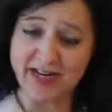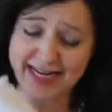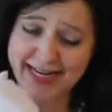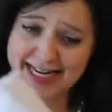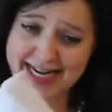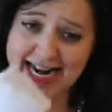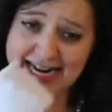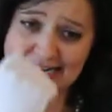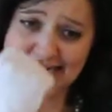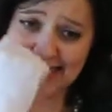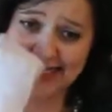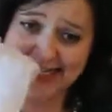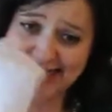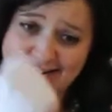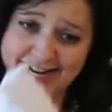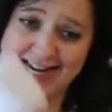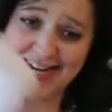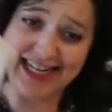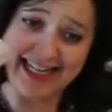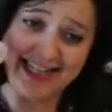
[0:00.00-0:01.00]

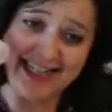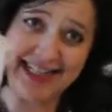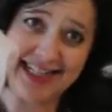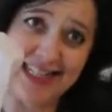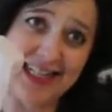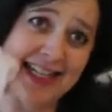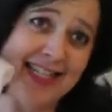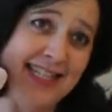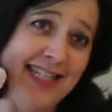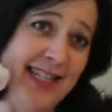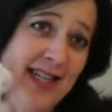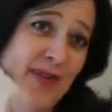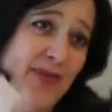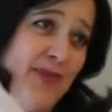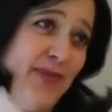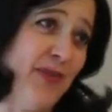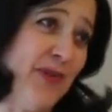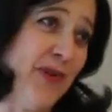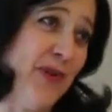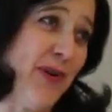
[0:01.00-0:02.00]

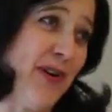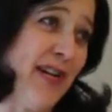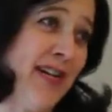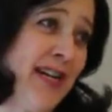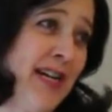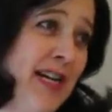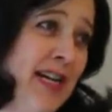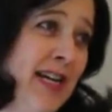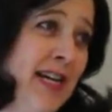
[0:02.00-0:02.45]
1964.